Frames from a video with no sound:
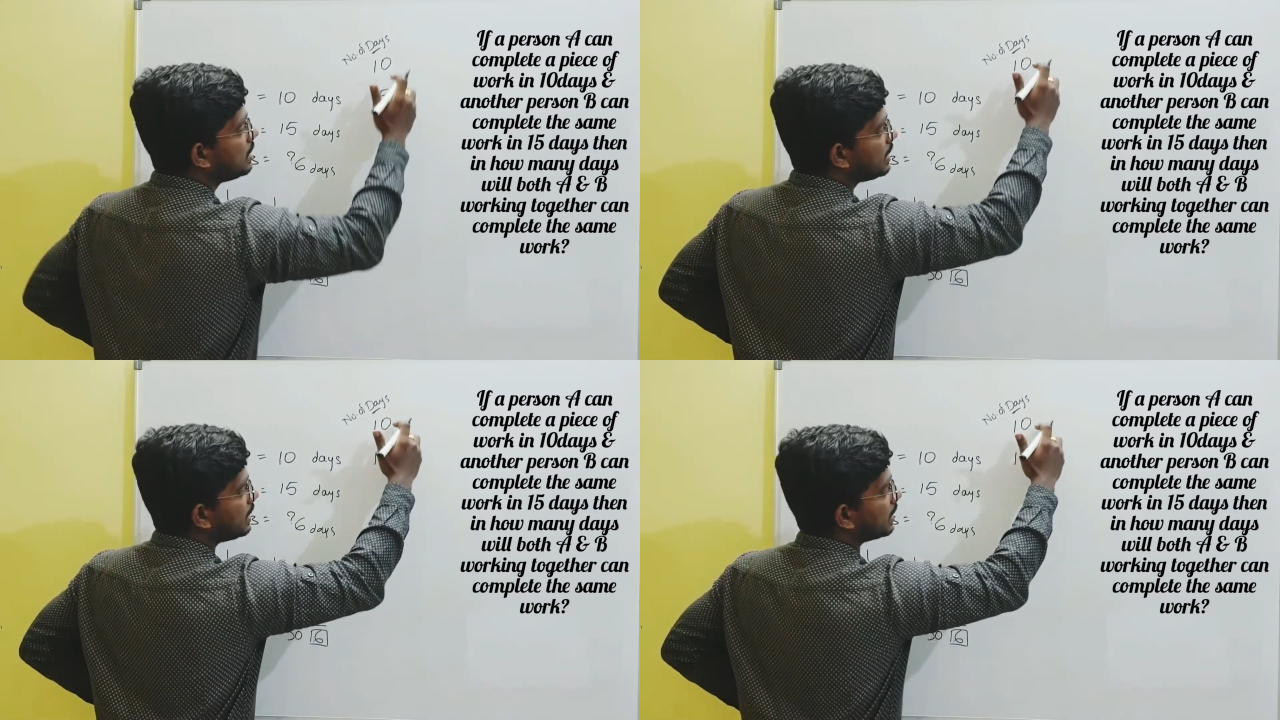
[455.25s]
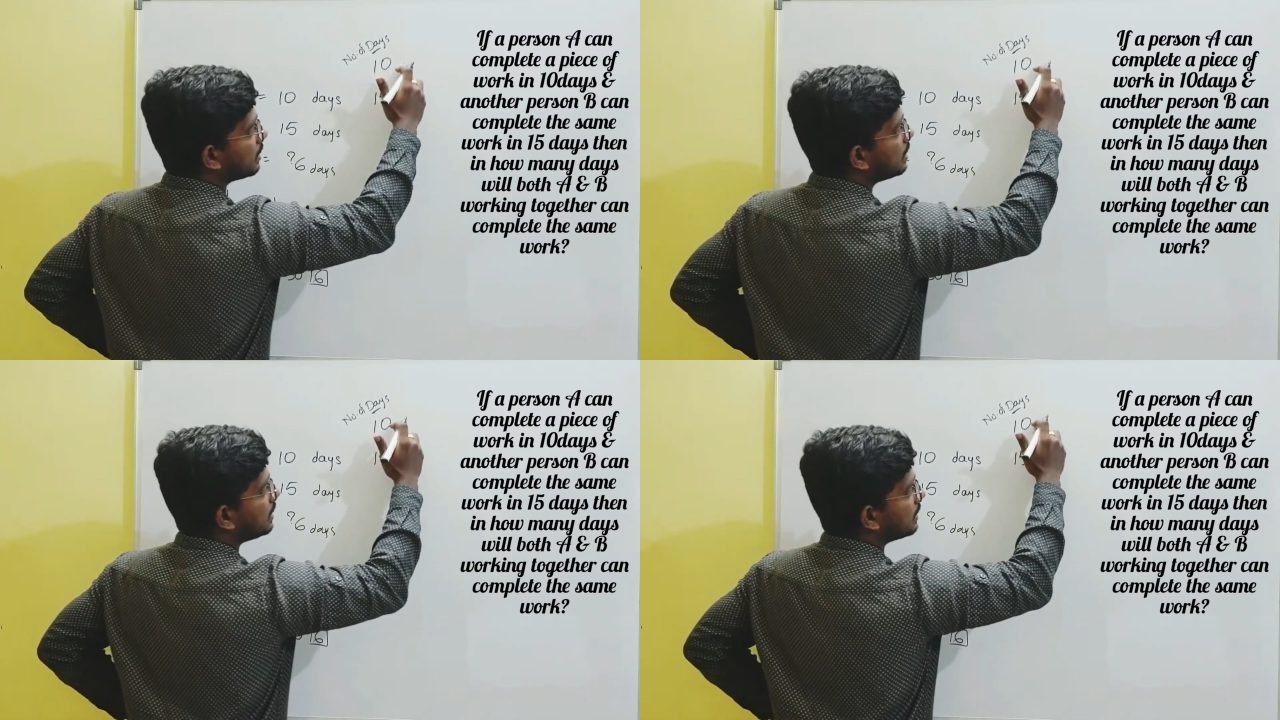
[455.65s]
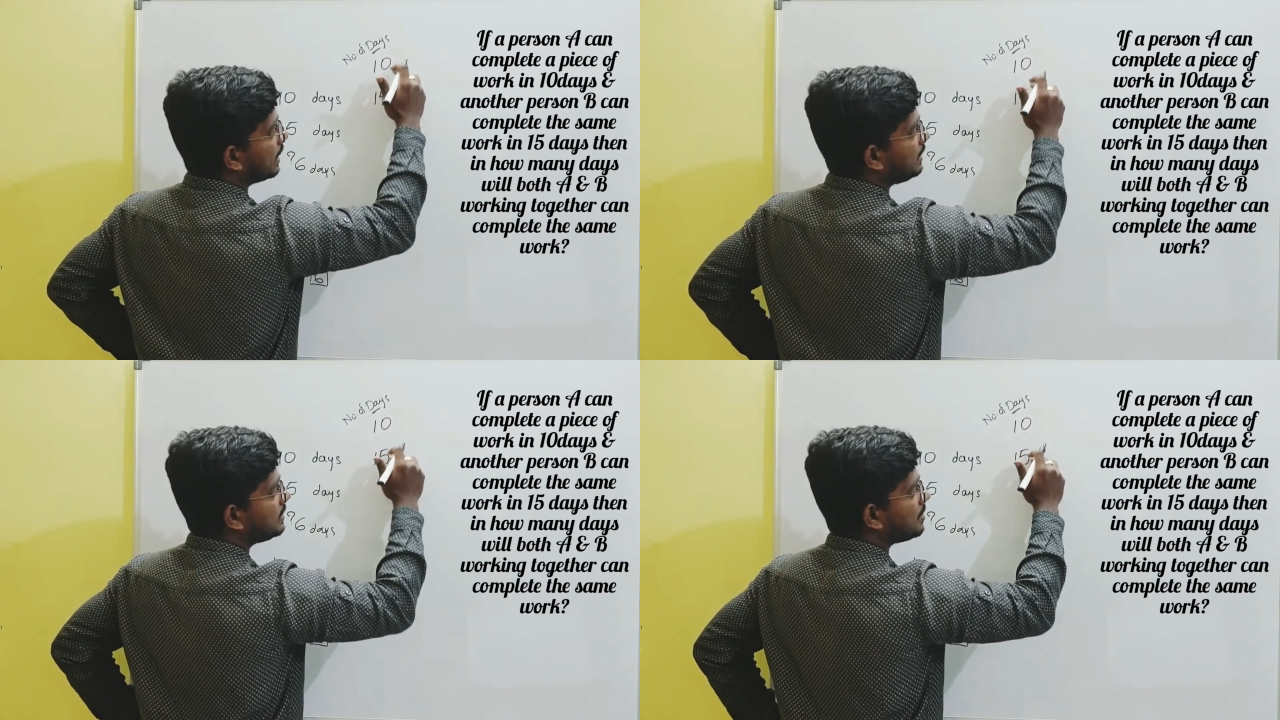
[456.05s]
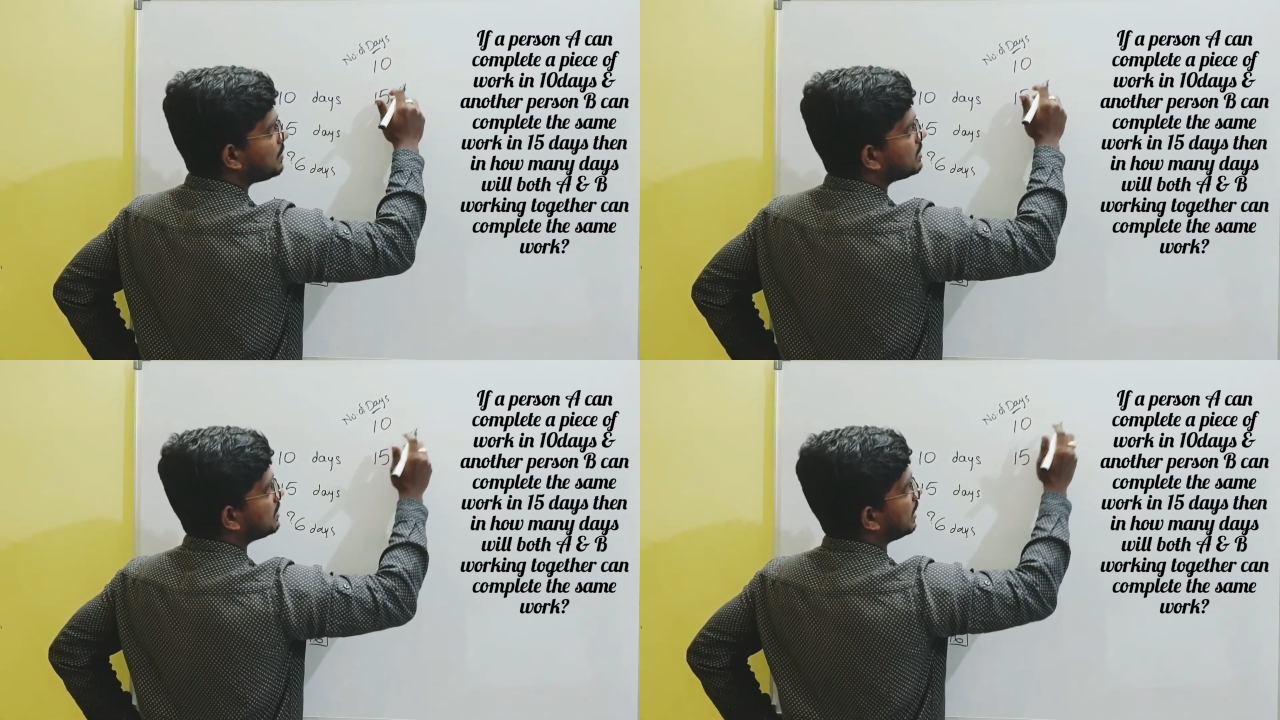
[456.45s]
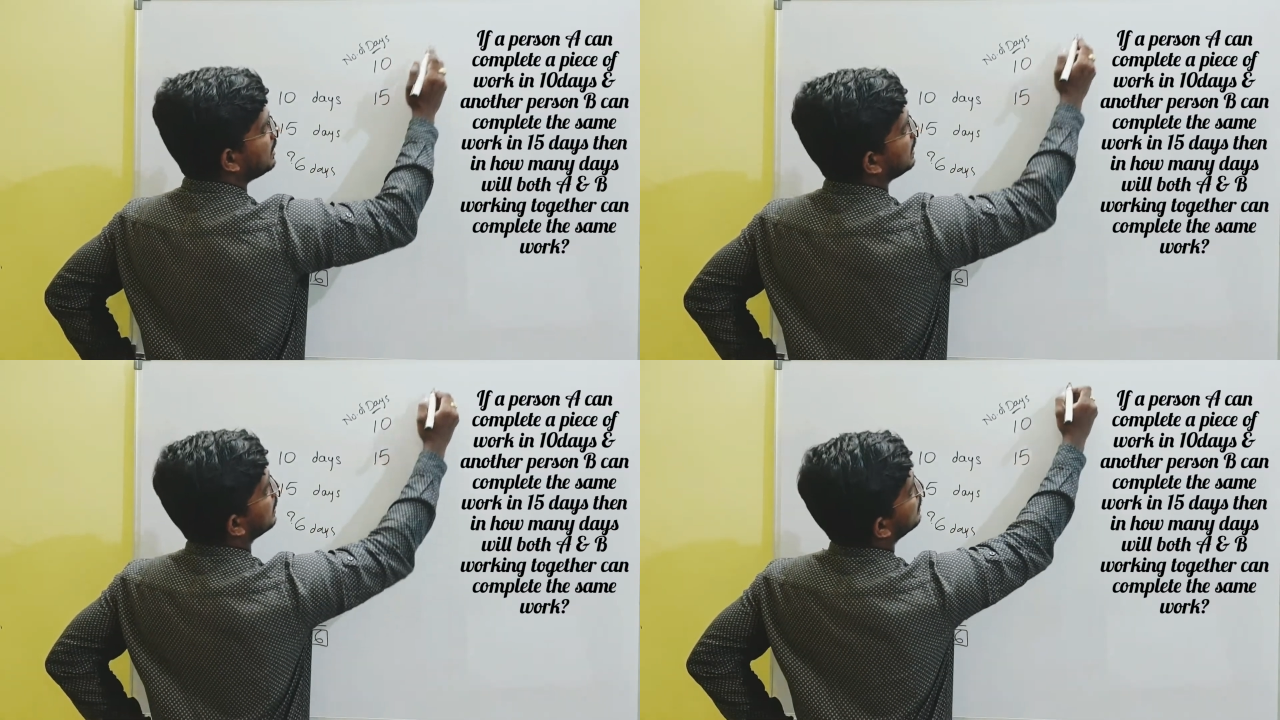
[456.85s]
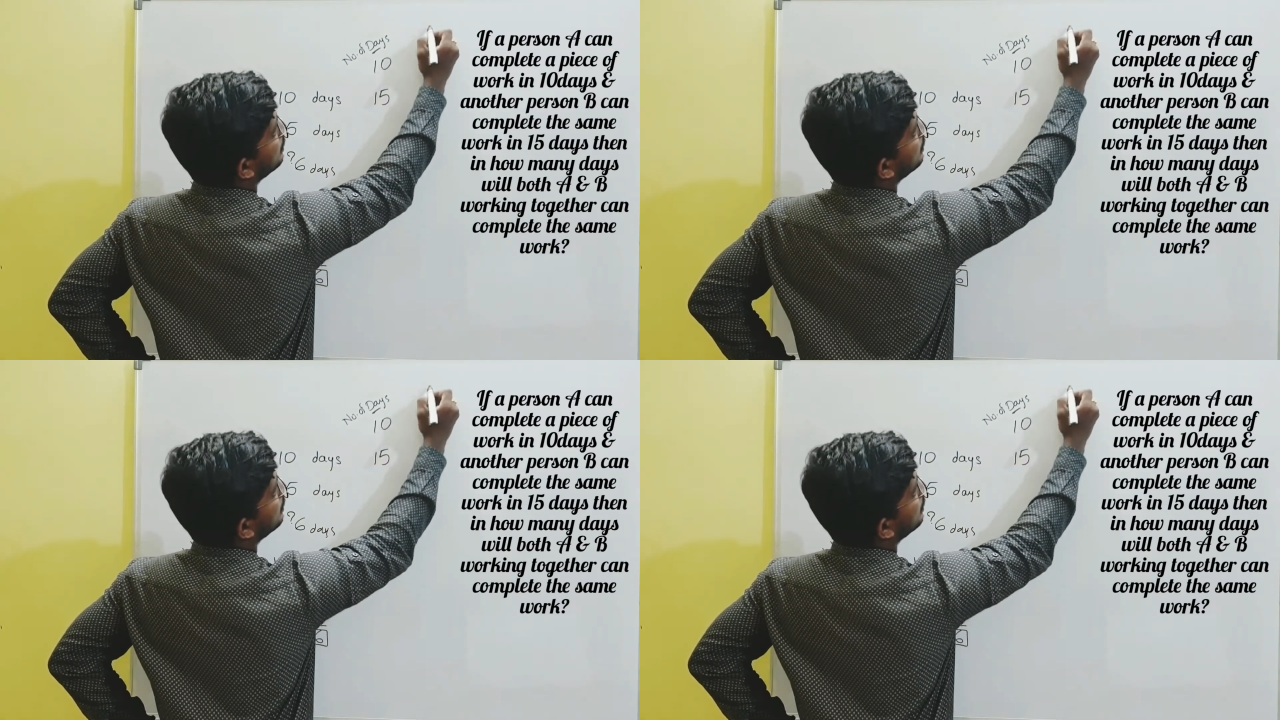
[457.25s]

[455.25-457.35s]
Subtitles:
Here the LCM is 30,